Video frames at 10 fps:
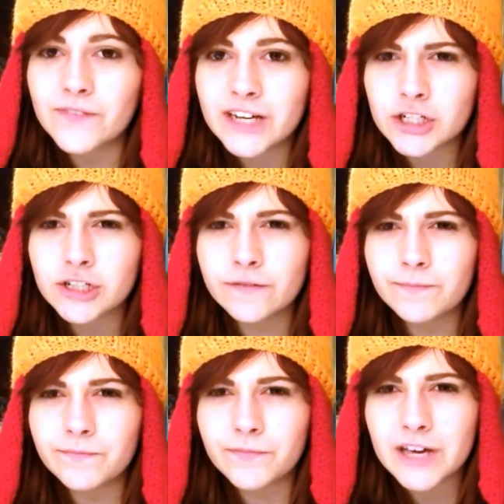fictional
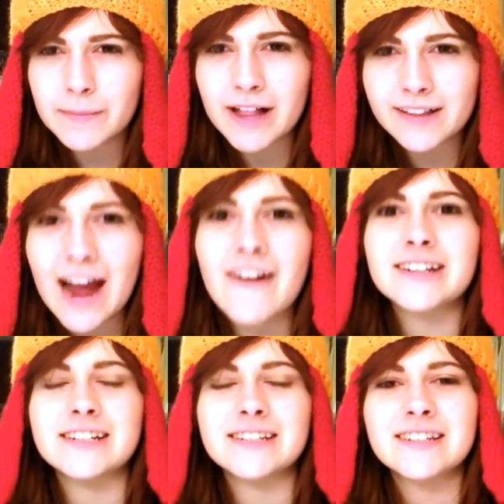female
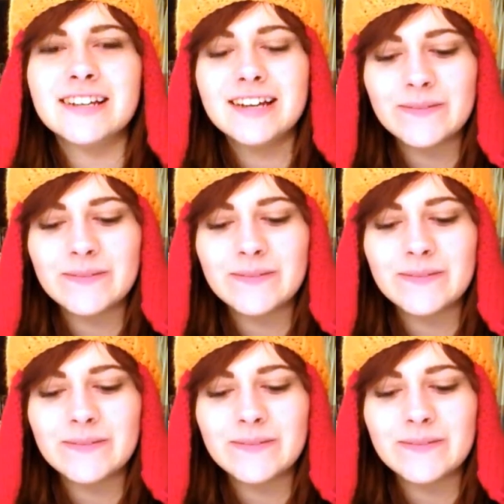characters,